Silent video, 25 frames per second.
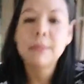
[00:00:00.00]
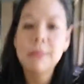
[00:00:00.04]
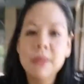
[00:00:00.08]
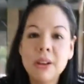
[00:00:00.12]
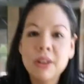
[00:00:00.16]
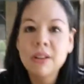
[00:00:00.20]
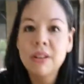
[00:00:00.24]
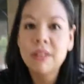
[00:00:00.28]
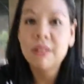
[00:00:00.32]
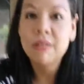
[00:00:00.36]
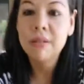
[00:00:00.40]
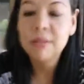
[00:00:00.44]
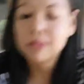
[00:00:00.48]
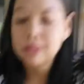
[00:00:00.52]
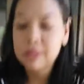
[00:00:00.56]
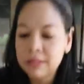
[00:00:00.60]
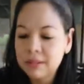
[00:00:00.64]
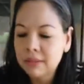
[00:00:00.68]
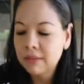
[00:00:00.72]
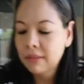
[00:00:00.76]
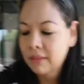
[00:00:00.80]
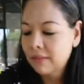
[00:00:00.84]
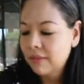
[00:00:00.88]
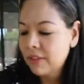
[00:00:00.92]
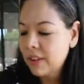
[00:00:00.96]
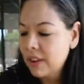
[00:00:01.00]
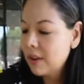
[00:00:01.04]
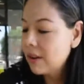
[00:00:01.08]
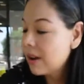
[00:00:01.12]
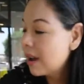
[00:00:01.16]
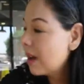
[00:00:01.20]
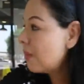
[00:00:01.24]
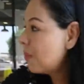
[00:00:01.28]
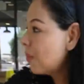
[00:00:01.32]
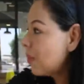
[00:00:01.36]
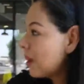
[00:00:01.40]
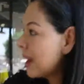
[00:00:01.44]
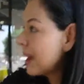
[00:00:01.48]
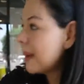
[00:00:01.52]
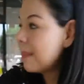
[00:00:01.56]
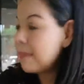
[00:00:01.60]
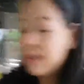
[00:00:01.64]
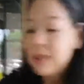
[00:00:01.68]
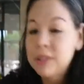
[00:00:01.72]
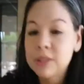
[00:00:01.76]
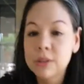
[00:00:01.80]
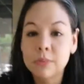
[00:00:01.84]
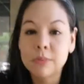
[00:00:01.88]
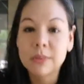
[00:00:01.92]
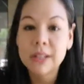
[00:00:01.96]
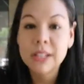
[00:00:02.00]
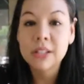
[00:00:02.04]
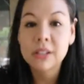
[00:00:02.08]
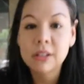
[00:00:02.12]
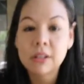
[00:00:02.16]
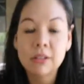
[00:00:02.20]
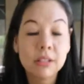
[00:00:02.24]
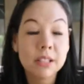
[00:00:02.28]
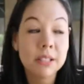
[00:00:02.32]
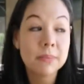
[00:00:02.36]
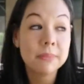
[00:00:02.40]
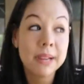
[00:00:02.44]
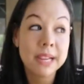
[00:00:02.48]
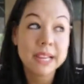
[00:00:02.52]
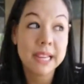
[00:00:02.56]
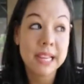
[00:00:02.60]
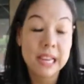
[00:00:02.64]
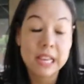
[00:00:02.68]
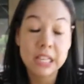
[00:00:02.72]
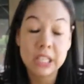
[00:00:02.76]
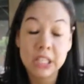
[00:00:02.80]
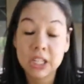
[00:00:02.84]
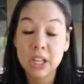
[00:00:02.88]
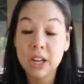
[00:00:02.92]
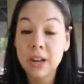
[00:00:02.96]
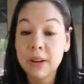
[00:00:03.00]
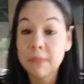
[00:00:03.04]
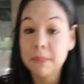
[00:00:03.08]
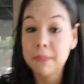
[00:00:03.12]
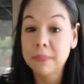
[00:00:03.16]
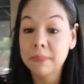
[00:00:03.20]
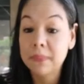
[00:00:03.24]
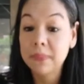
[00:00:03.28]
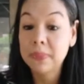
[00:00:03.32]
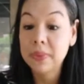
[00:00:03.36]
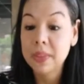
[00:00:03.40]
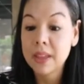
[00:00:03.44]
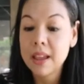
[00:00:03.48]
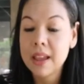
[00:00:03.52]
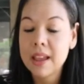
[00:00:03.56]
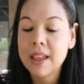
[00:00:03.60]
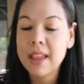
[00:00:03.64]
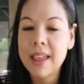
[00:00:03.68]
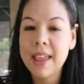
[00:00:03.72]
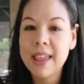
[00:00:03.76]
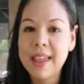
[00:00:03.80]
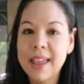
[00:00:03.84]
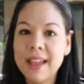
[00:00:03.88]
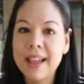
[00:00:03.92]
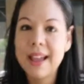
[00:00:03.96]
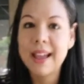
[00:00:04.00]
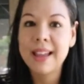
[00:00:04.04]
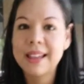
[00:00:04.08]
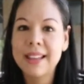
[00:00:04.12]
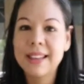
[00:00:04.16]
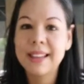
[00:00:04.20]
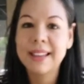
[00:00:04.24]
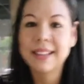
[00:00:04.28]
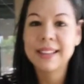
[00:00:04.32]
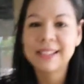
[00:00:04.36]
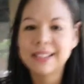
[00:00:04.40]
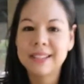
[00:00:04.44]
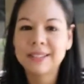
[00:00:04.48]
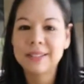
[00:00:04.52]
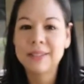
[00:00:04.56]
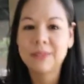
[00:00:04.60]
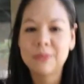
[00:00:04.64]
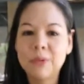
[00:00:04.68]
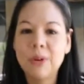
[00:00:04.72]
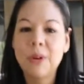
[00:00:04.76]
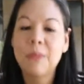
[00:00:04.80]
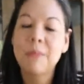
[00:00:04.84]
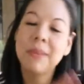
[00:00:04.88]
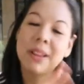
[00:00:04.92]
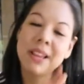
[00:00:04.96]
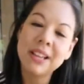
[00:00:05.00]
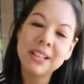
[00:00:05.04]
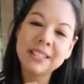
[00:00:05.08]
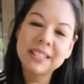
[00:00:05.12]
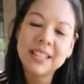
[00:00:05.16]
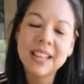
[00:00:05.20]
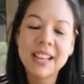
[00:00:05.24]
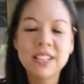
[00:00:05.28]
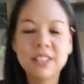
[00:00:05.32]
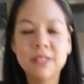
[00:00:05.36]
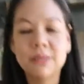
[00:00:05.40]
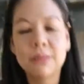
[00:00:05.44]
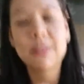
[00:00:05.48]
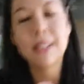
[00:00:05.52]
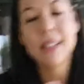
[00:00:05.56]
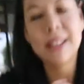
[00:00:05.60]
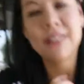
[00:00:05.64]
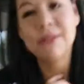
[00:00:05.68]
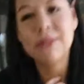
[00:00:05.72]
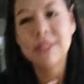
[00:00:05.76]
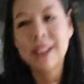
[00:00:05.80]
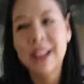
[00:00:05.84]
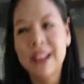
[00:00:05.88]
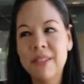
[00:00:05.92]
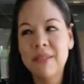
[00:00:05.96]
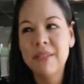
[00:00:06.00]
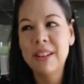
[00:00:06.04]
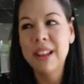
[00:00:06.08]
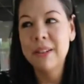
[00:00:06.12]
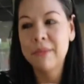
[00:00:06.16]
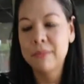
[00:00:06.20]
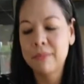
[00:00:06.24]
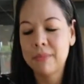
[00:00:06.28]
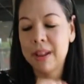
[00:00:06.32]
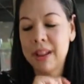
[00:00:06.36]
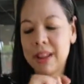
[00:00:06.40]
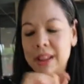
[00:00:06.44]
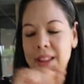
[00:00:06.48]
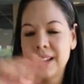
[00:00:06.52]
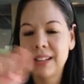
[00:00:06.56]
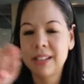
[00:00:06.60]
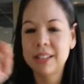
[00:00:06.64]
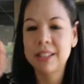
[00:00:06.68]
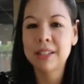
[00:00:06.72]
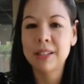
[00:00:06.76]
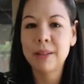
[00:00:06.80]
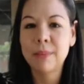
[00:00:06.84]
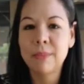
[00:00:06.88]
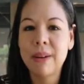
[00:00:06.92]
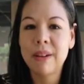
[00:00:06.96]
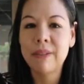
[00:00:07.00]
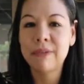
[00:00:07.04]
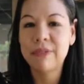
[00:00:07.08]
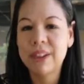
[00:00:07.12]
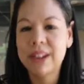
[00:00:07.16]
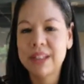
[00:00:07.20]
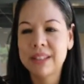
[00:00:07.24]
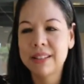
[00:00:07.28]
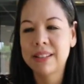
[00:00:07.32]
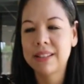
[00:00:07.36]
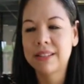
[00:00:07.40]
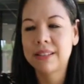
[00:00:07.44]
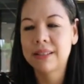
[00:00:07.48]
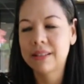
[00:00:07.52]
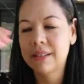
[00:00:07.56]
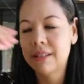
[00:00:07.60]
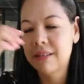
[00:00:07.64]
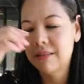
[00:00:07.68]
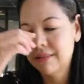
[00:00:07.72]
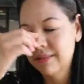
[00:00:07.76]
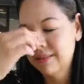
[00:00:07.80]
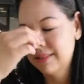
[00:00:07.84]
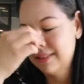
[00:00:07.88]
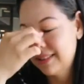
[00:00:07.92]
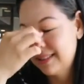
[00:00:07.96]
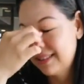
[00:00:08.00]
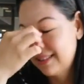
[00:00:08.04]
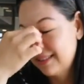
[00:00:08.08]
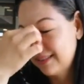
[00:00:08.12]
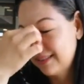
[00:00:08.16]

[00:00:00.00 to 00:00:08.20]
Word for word: Let me go figure out what happened to my salt and my ketchup. My and, ketchup. Well, me as ketchup because I don't I don't like I like to dip my fries in salt.